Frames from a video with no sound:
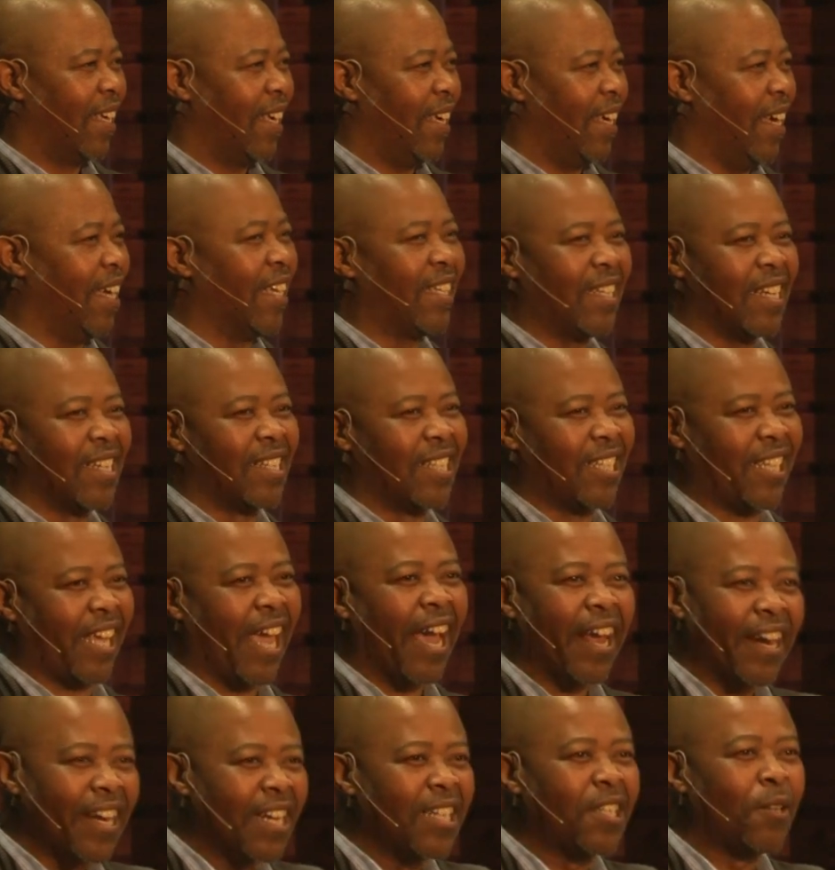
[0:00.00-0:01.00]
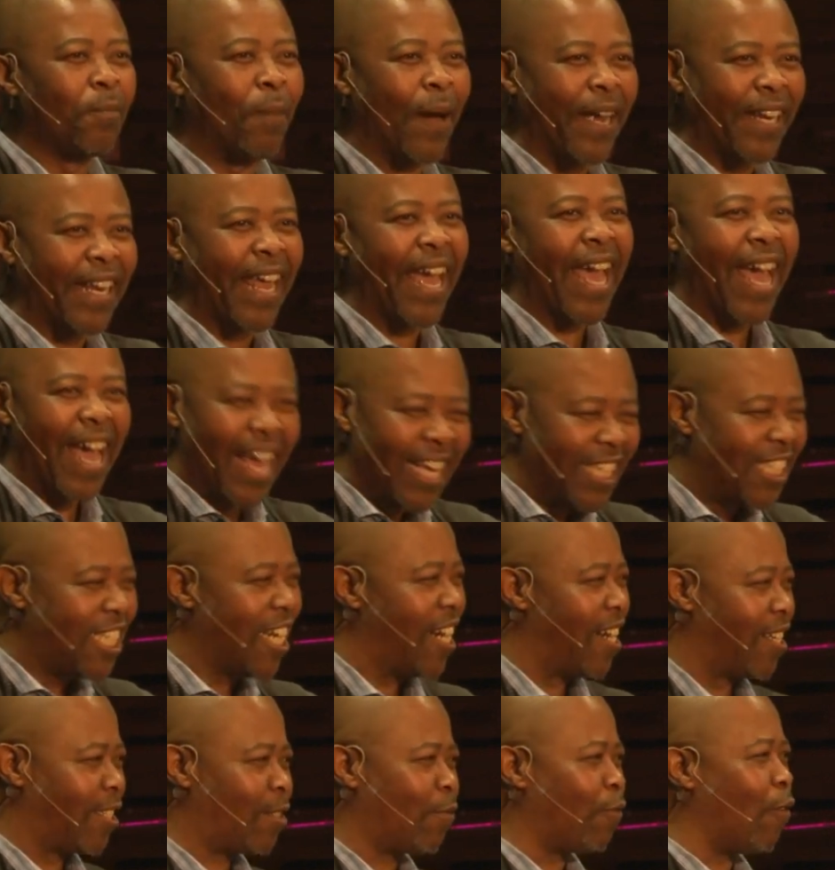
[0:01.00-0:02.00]
It is carried by the
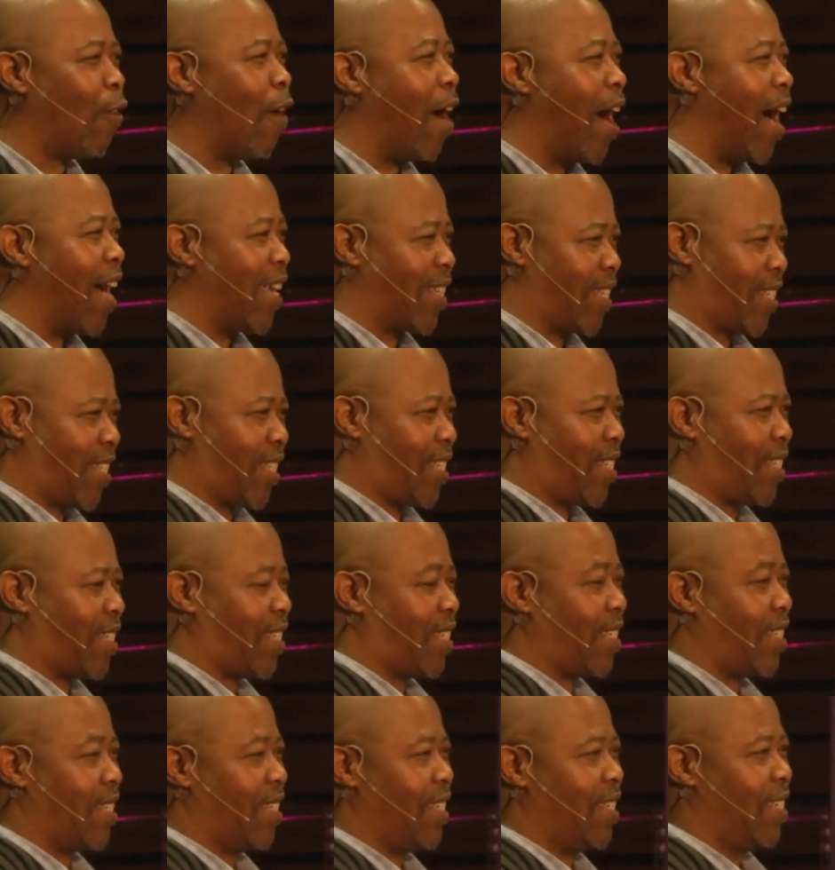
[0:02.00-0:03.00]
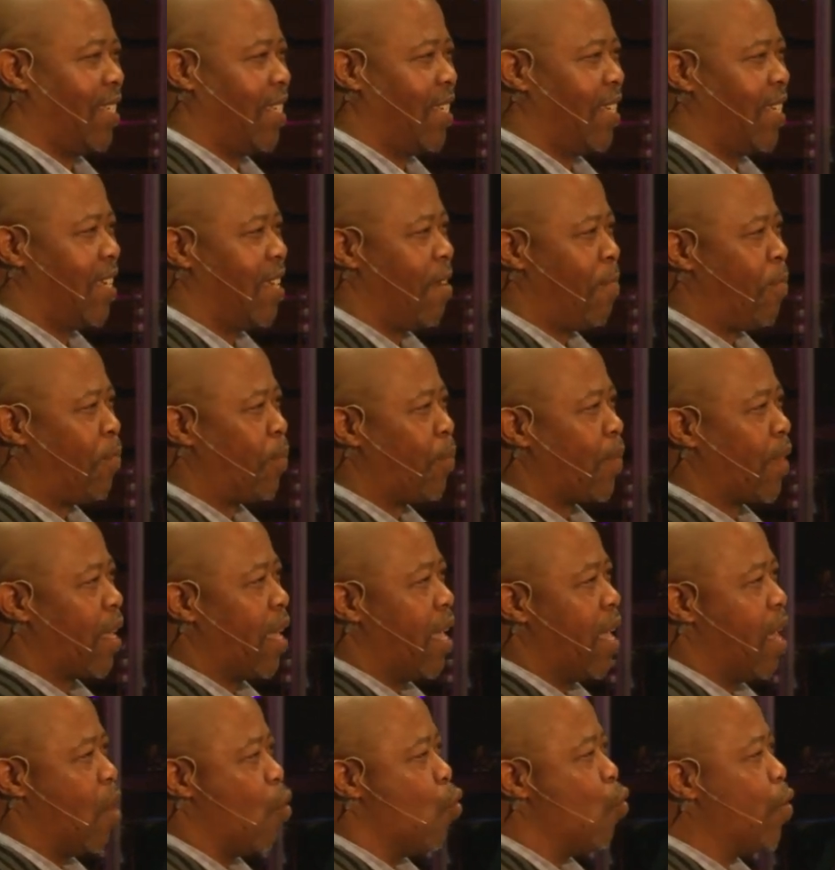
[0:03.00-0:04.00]
angels for us.
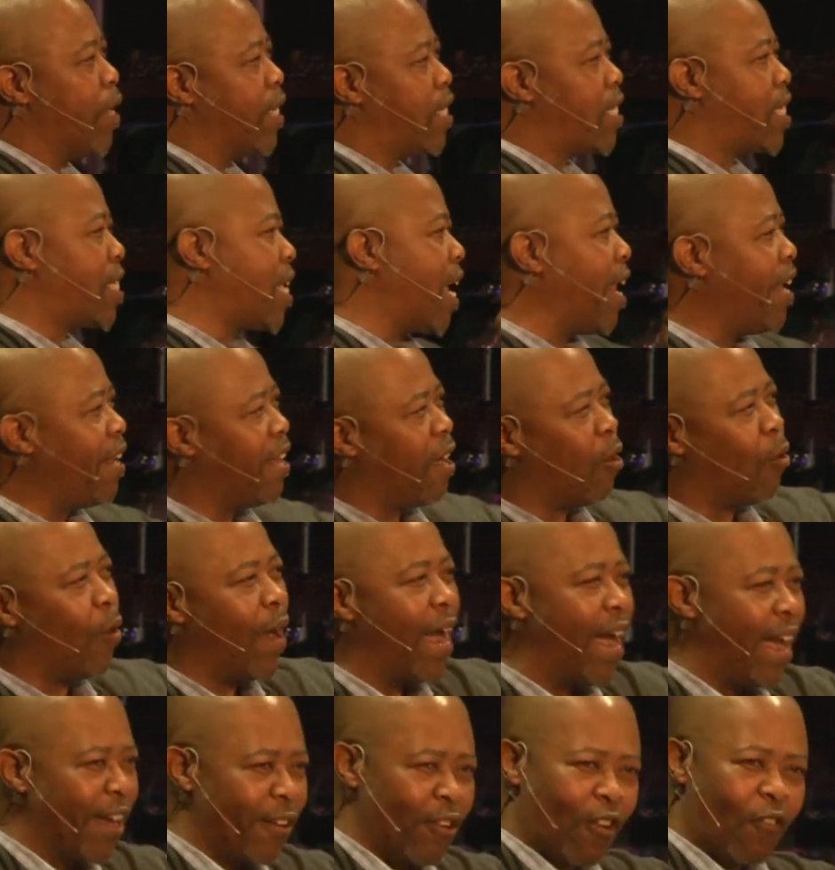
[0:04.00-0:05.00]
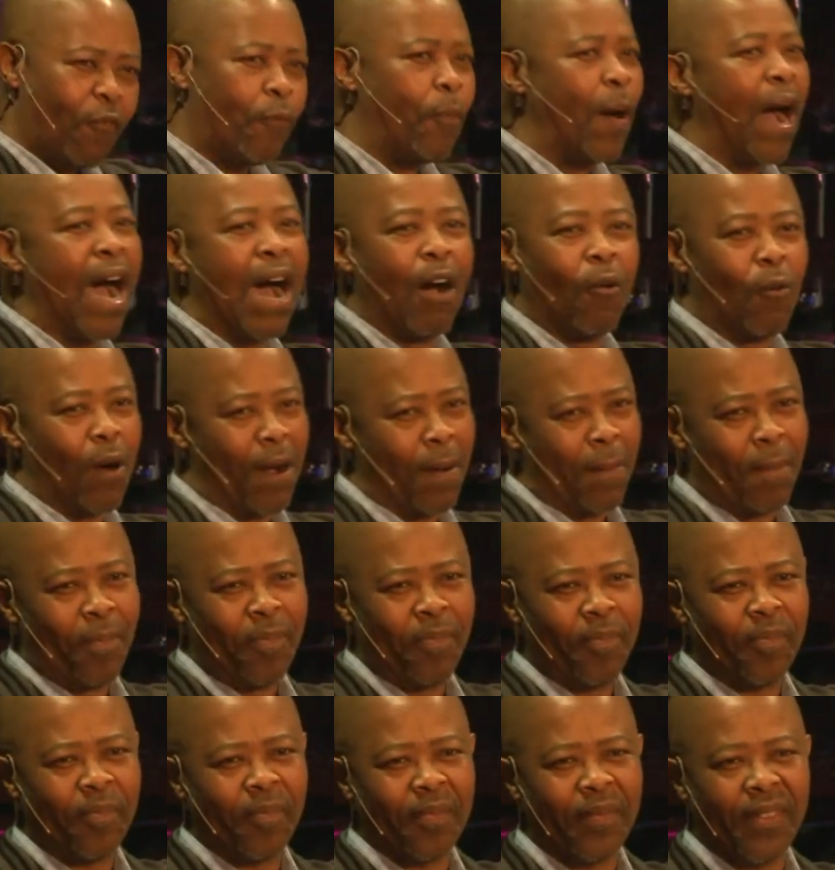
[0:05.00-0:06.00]
We send the word of power
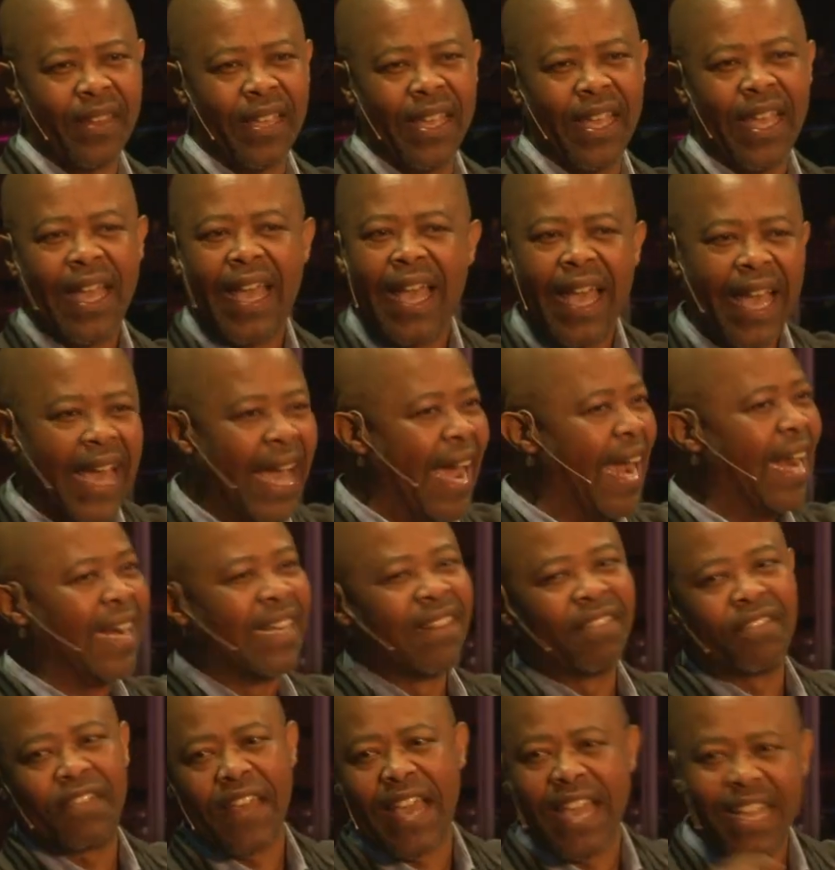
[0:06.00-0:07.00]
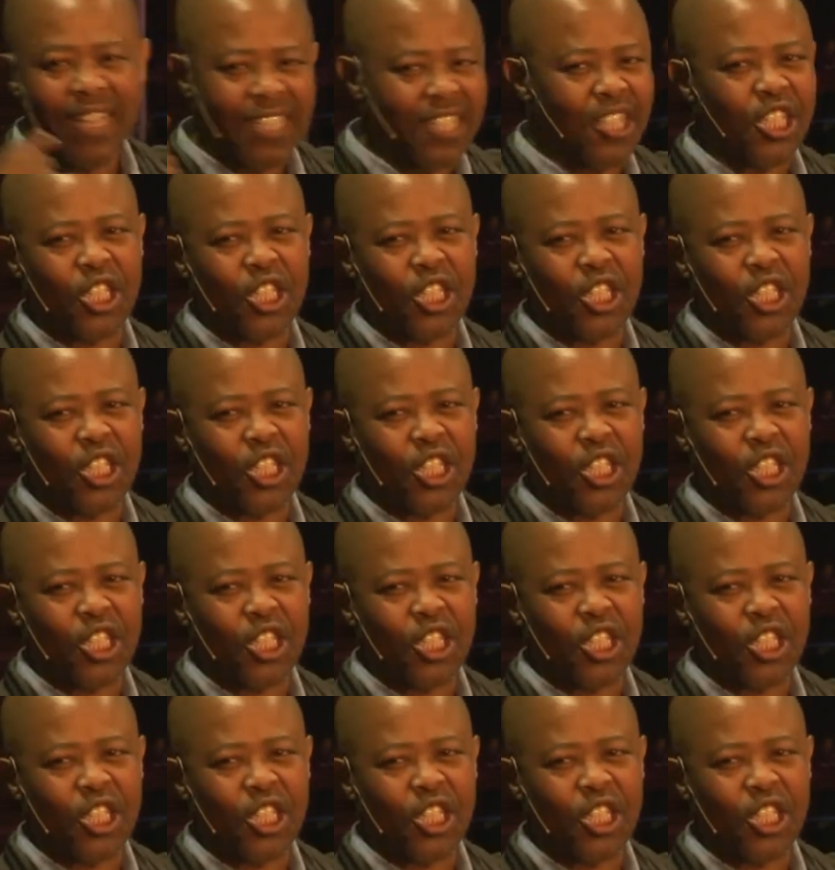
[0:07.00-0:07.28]
and things